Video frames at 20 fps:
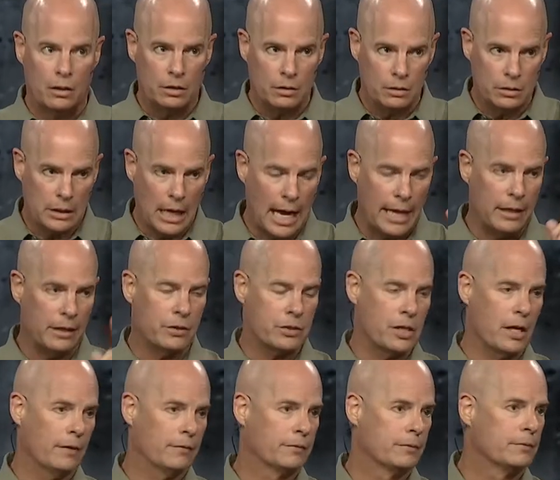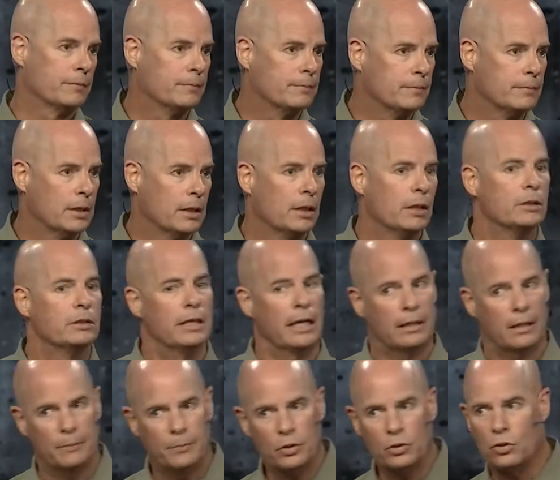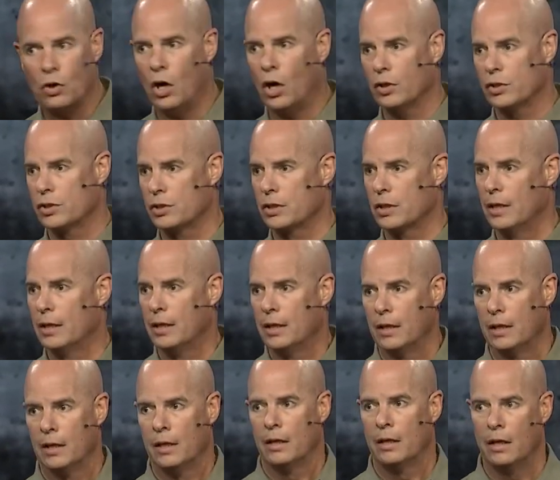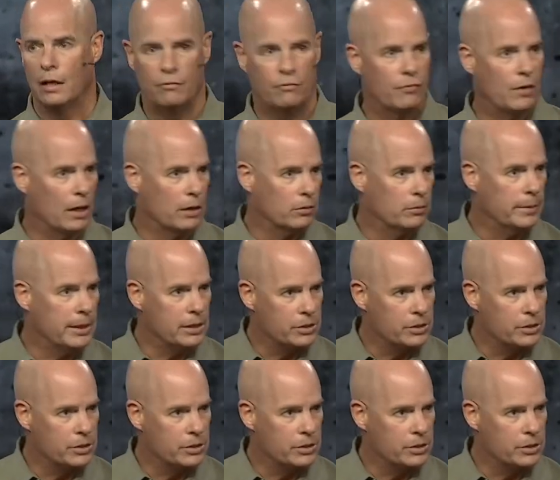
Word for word: Die to yourself, take up your cross and follow me.